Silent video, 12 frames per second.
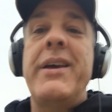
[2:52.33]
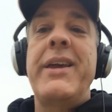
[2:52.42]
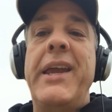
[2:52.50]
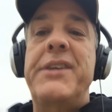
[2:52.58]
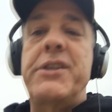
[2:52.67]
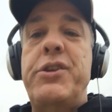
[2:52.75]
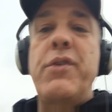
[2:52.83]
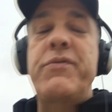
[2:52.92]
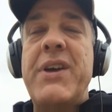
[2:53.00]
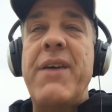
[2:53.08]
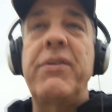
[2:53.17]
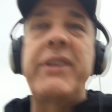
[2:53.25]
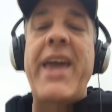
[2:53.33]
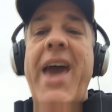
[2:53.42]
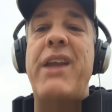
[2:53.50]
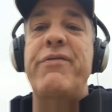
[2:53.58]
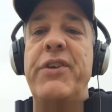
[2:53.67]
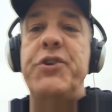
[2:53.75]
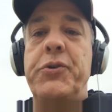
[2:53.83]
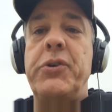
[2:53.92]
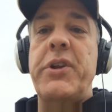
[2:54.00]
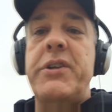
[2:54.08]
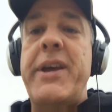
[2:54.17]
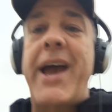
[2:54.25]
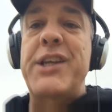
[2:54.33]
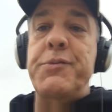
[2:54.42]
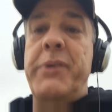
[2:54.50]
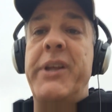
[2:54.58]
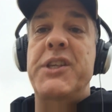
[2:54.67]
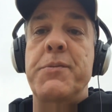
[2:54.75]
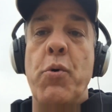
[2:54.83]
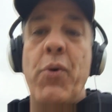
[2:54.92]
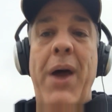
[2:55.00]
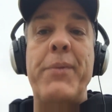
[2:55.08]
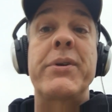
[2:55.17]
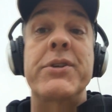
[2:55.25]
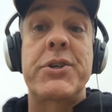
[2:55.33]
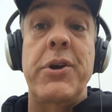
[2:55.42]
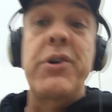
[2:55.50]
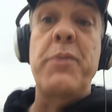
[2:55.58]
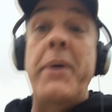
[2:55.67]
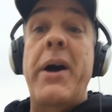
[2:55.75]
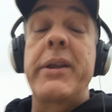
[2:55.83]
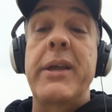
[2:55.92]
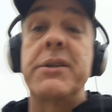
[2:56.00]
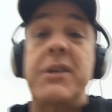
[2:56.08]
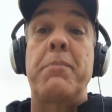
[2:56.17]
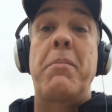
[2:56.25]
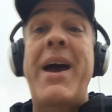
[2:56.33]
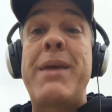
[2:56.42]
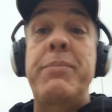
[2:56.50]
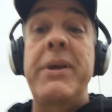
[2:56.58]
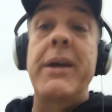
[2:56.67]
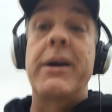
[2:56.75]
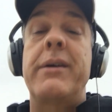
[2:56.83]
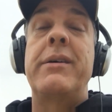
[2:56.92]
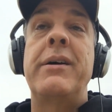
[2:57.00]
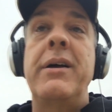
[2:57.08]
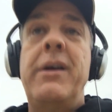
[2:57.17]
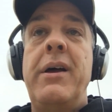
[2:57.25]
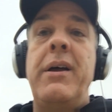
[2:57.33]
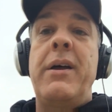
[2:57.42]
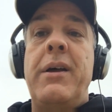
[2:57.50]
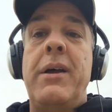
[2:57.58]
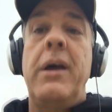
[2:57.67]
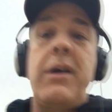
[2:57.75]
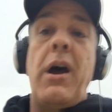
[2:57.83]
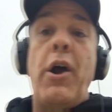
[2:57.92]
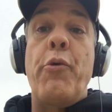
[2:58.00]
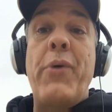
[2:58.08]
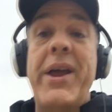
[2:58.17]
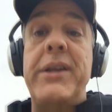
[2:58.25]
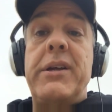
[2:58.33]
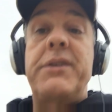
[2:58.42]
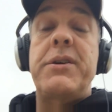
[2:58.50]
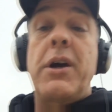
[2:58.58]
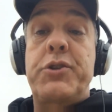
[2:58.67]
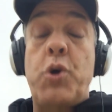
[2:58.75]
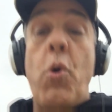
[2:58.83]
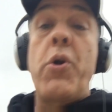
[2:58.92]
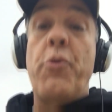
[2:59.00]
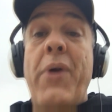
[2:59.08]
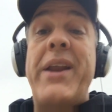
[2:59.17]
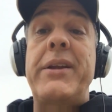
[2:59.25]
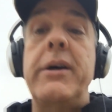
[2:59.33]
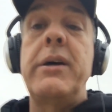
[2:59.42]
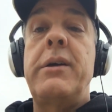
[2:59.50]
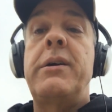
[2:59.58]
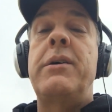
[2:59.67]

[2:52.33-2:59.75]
he said, you've definitely had a vitreal detachment. He says, but what I'm concerned about is it might be a retina, a torn retina,